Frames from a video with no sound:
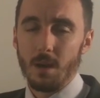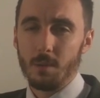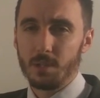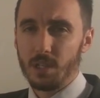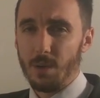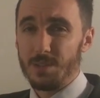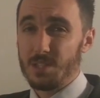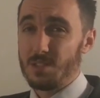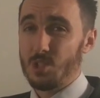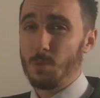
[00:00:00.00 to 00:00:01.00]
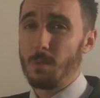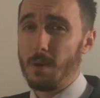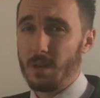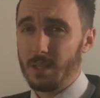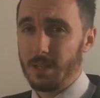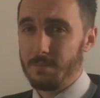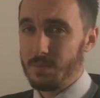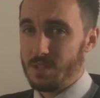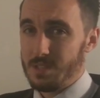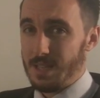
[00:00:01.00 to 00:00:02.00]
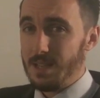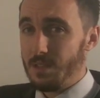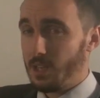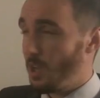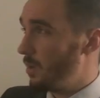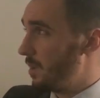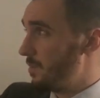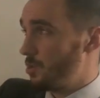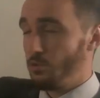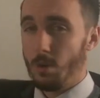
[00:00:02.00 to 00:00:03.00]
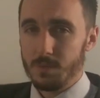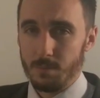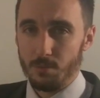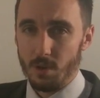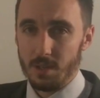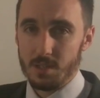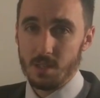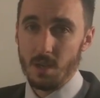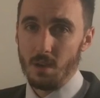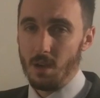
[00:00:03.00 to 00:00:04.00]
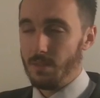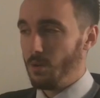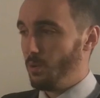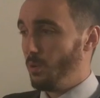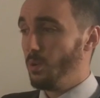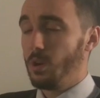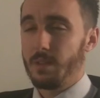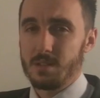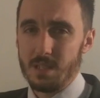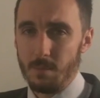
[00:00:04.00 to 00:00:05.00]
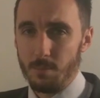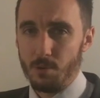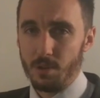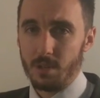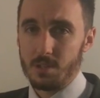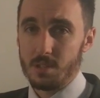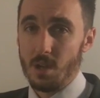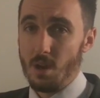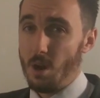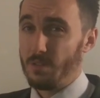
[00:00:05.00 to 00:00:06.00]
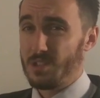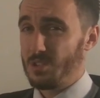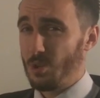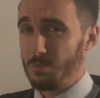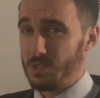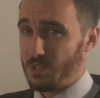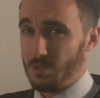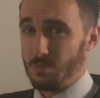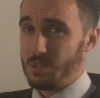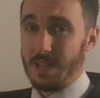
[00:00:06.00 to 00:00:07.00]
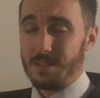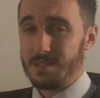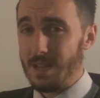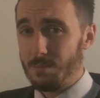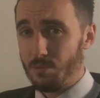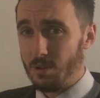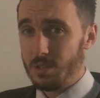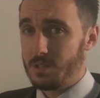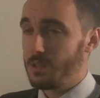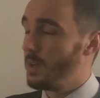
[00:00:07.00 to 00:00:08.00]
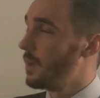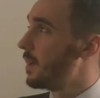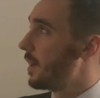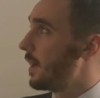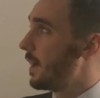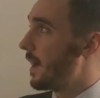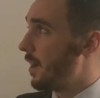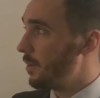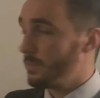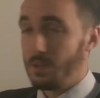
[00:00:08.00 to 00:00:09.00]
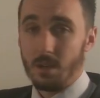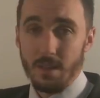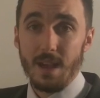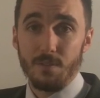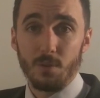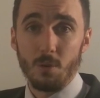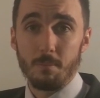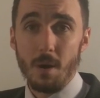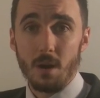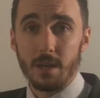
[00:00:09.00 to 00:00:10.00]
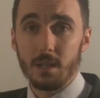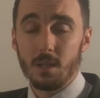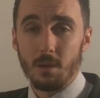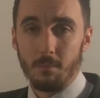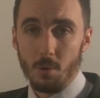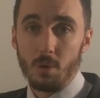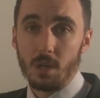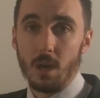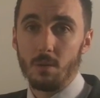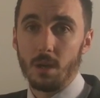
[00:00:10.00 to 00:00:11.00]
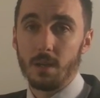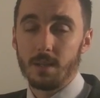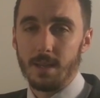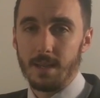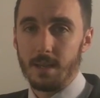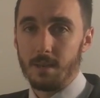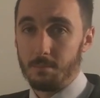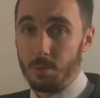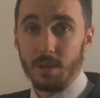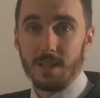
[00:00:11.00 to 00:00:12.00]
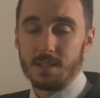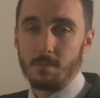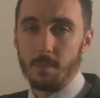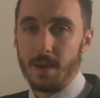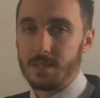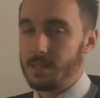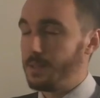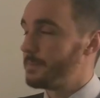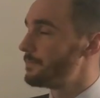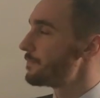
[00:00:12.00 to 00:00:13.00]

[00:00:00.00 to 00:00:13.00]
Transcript: I'm going to go into the supermarket, see that cola has dropped in price and that all other similar products are assumed to stay the same price. Uh, and I'm going to therefore buy more cola in, and put it into my basket.